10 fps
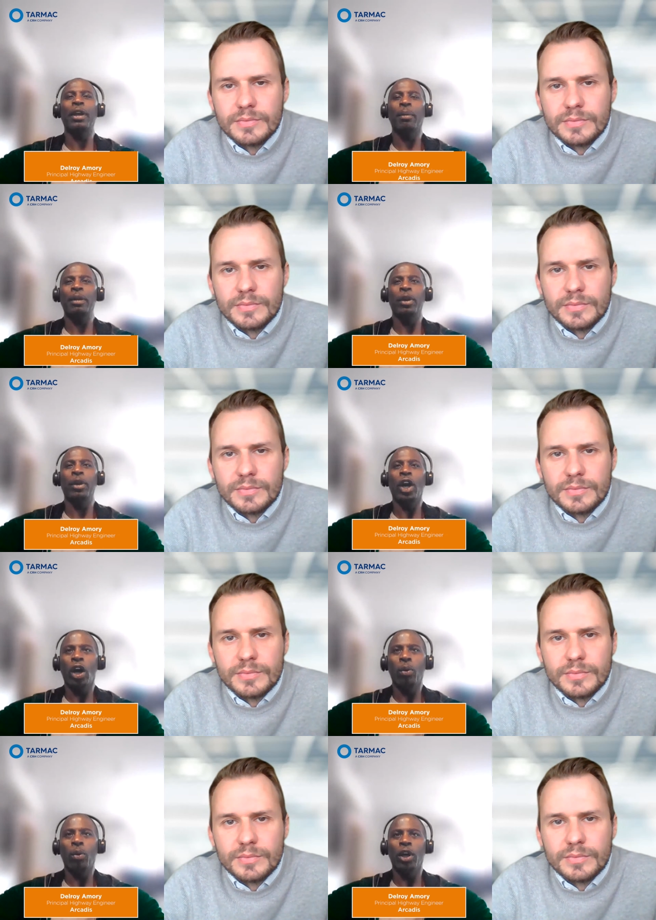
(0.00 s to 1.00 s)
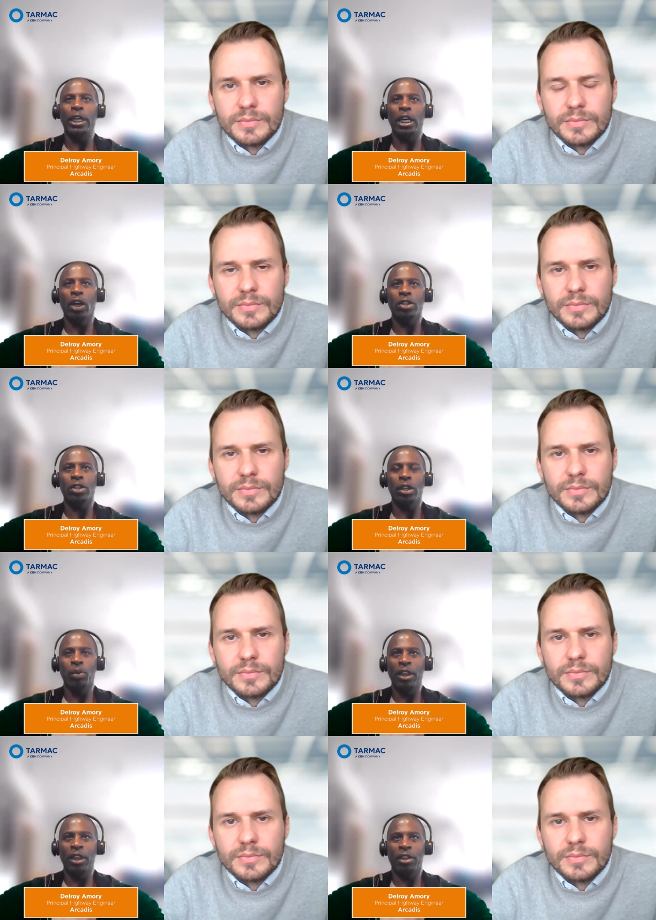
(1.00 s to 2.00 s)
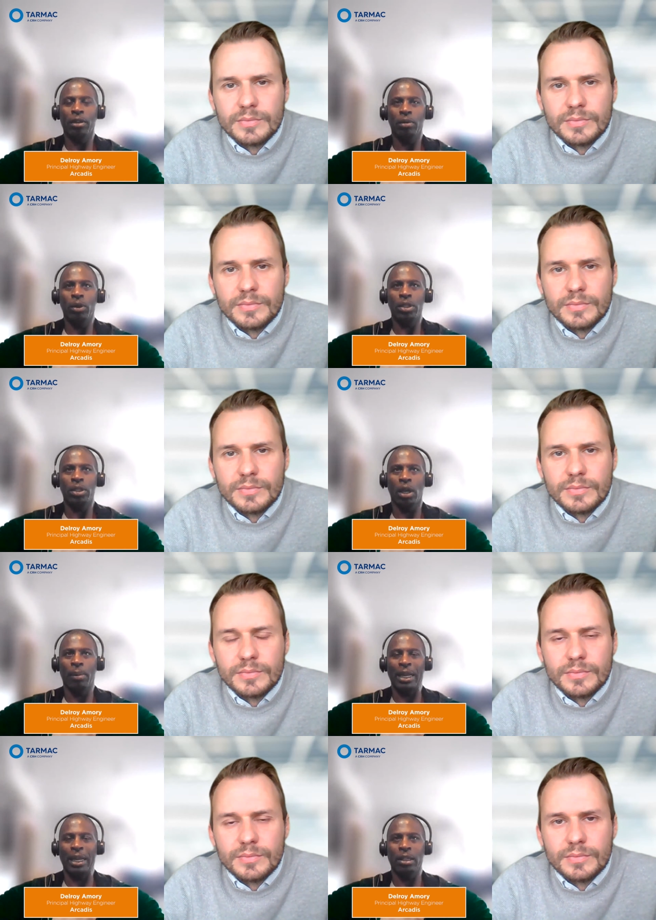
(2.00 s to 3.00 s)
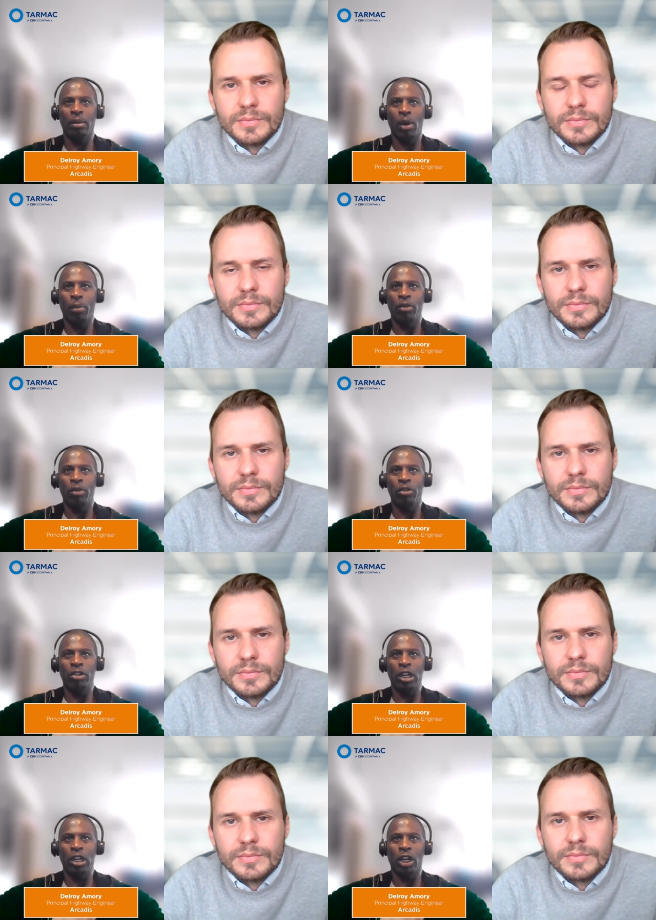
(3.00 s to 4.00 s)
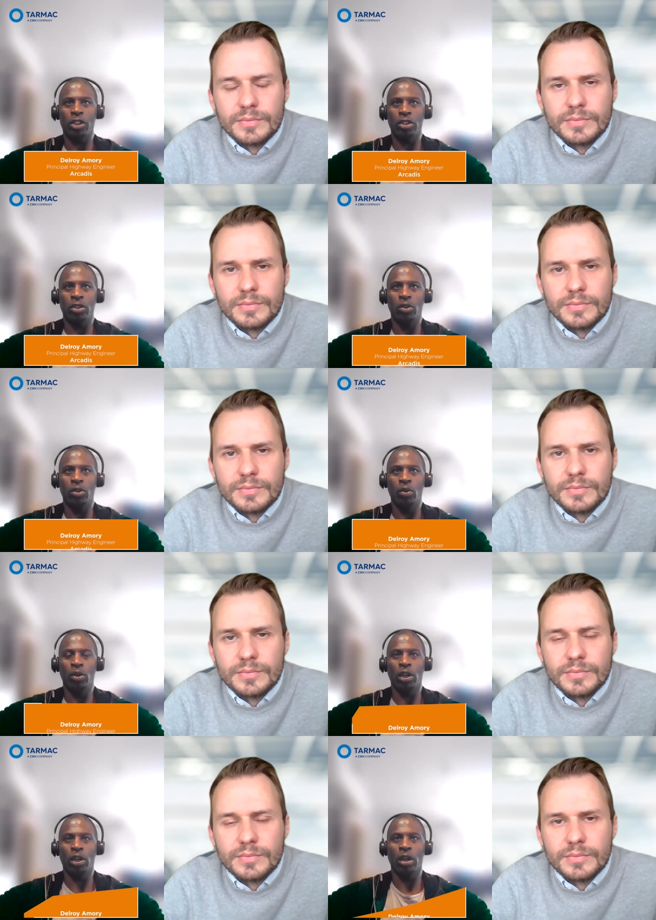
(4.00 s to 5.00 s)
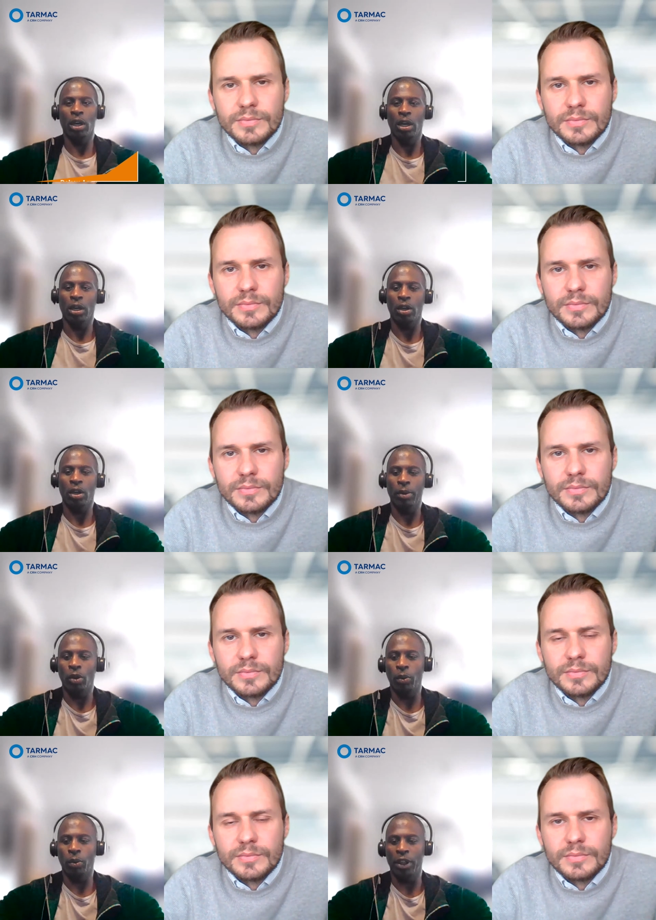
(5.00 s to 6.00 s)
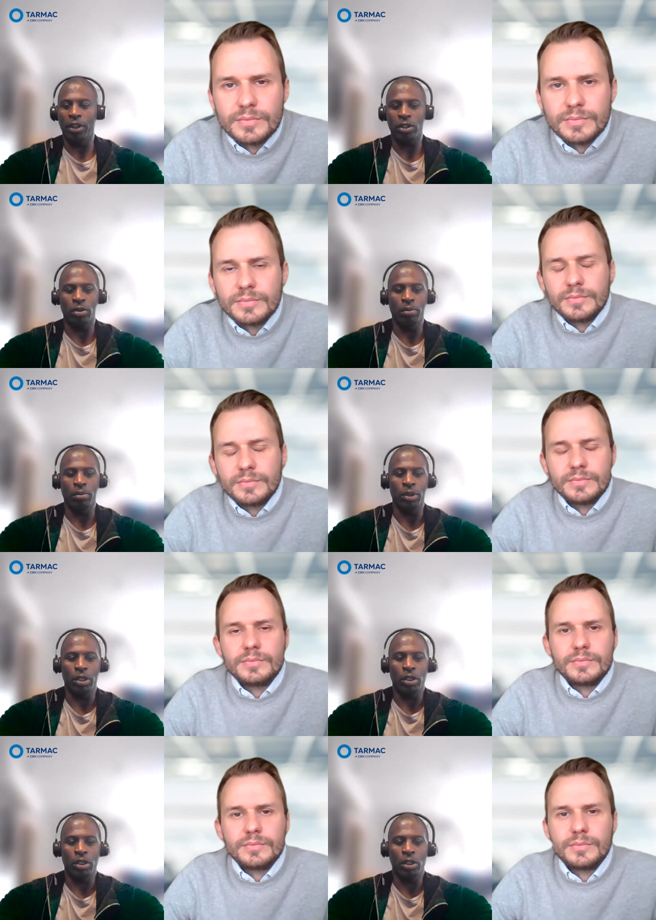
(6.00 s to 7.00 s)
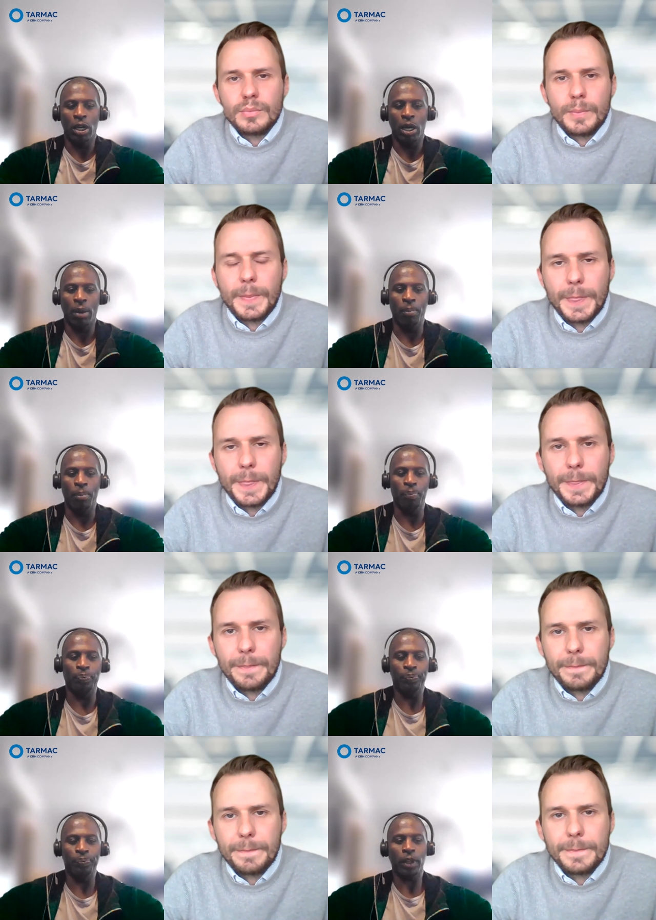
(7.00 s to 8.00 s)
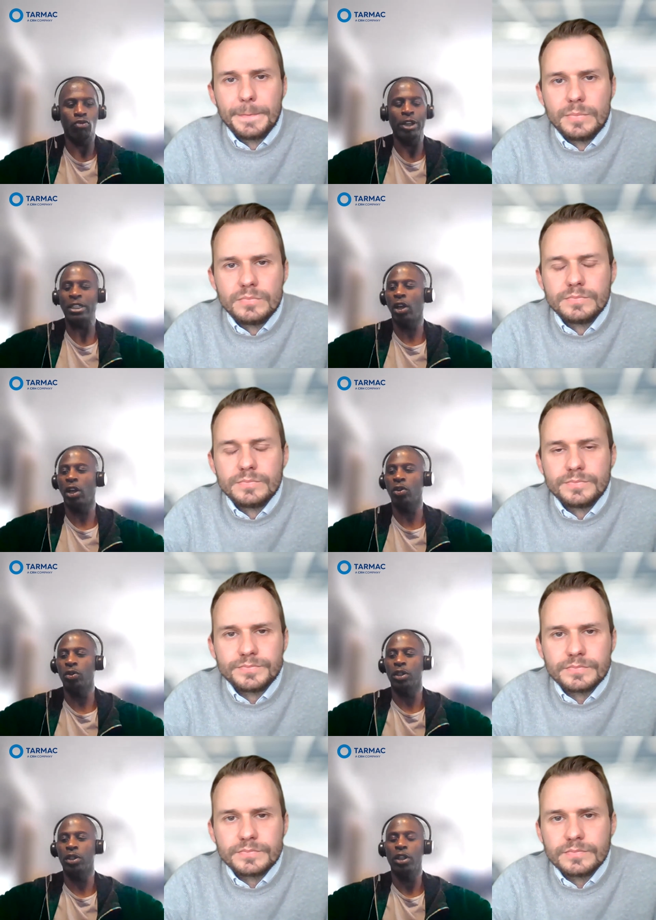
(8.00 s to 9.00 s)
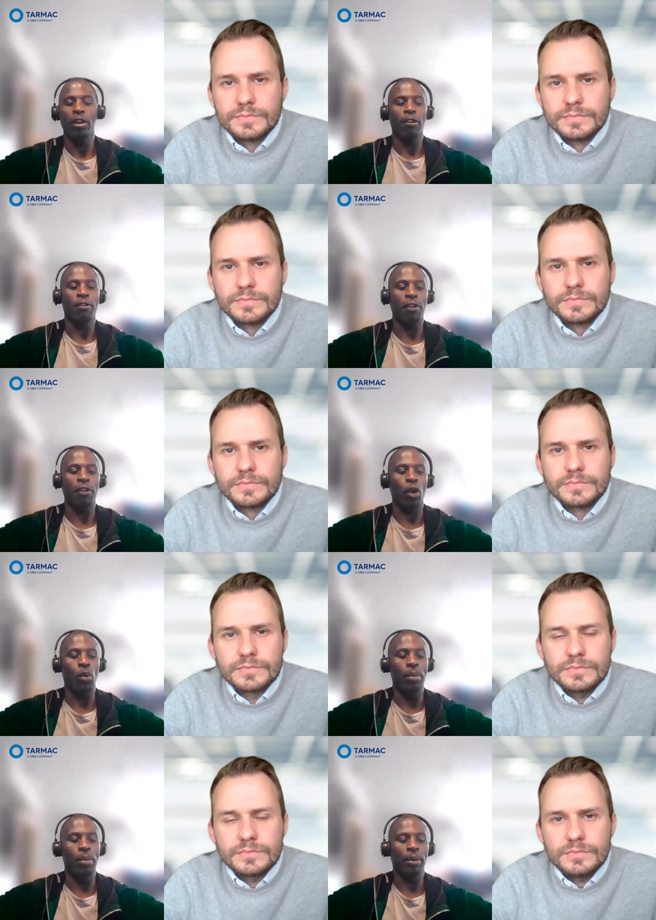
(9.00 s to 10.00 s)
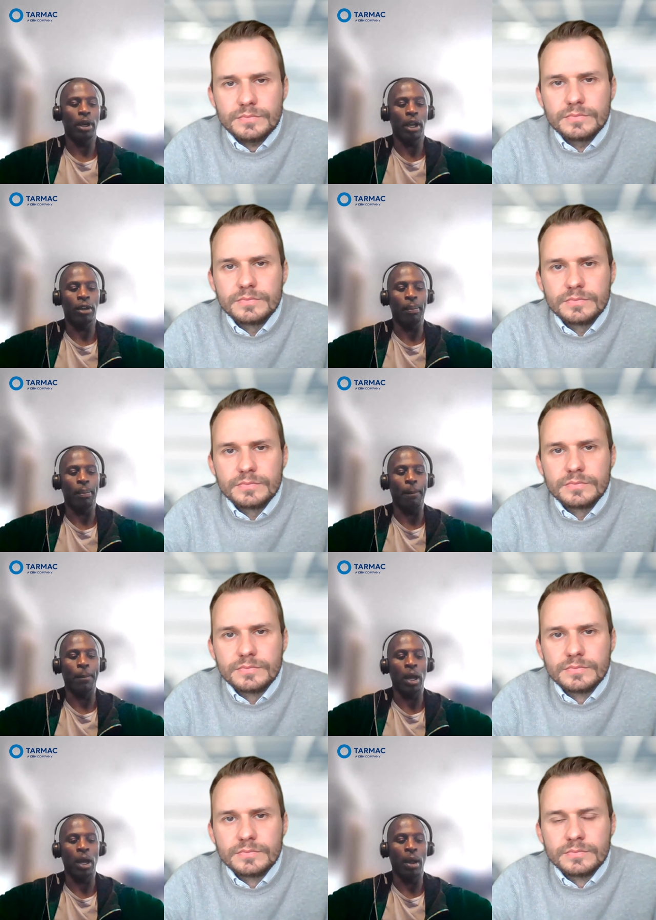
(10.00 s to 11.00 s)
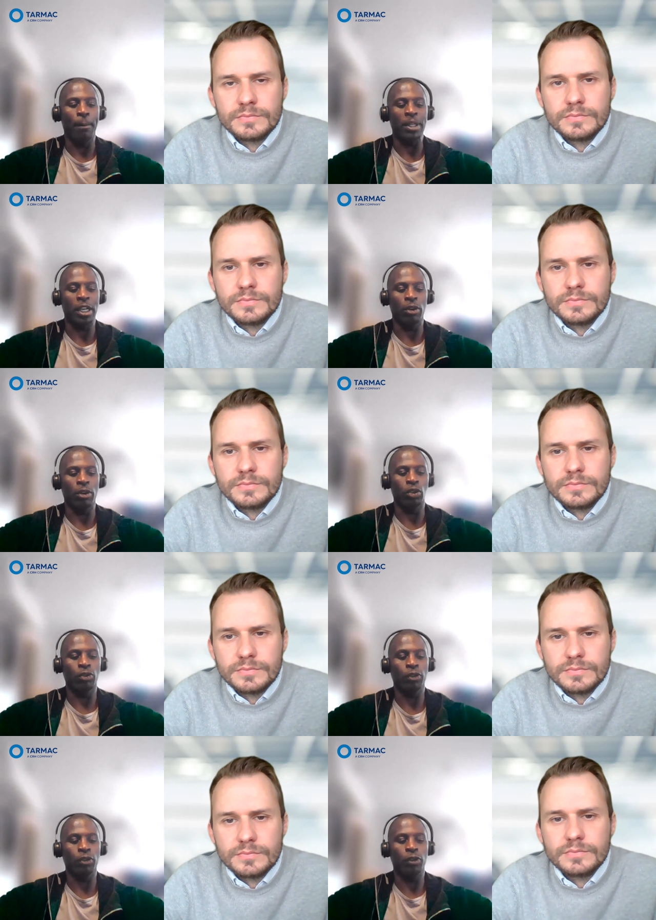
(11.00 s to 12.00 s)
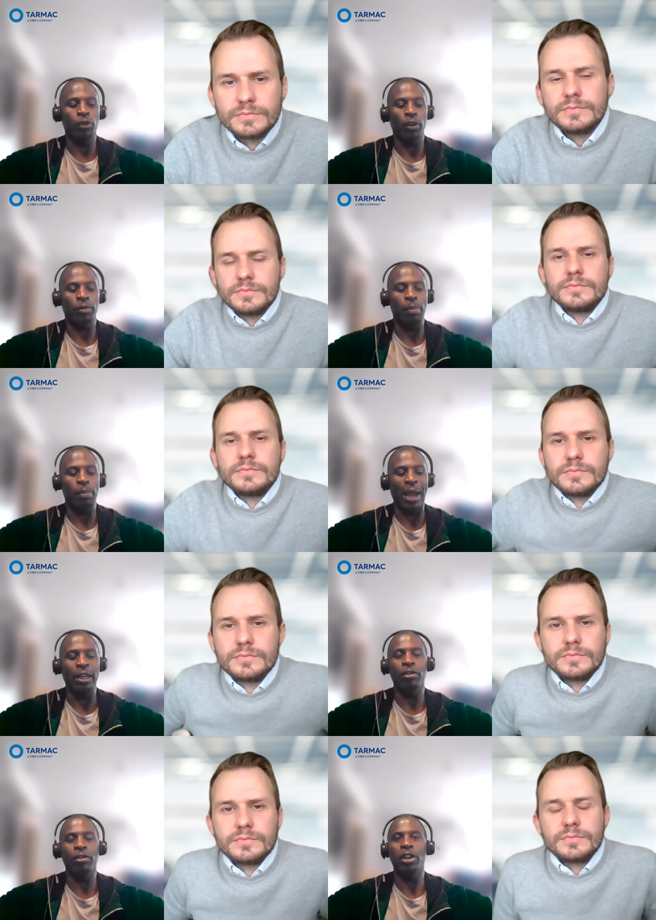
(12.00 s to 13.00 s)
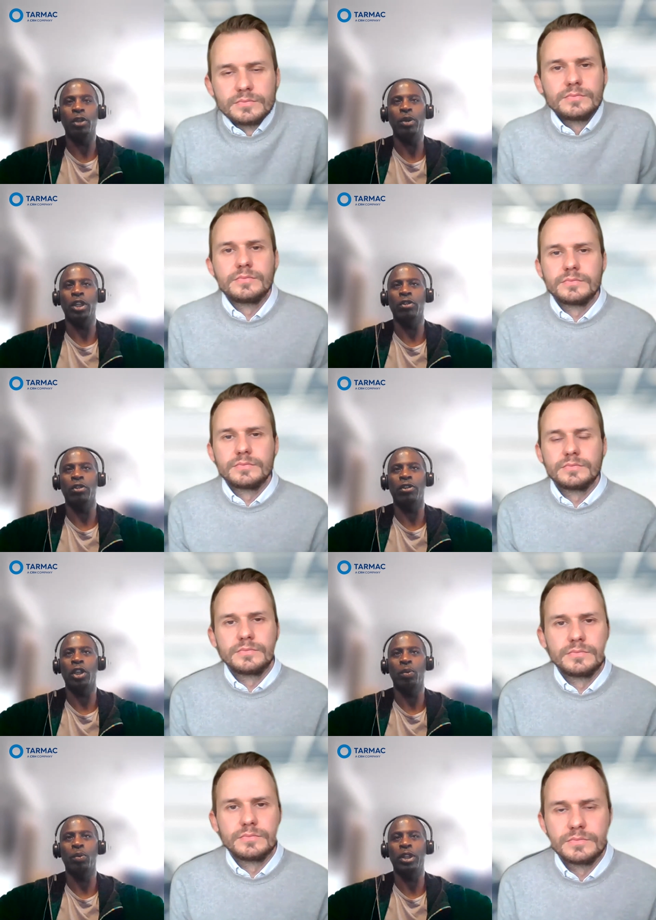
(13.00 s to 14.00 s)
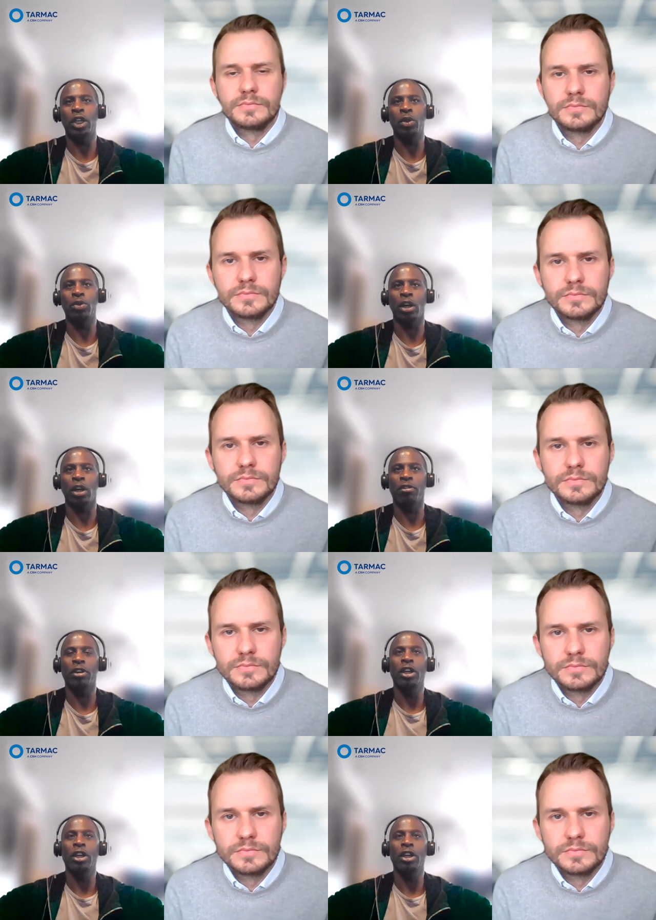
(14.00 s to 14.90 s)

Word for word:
Speaker 1: we, I mean, we are working closely with with Tarmac at the moment with regards to uh, coming up with some um, recycled foam um, materials, mainly for the with the for the with the use of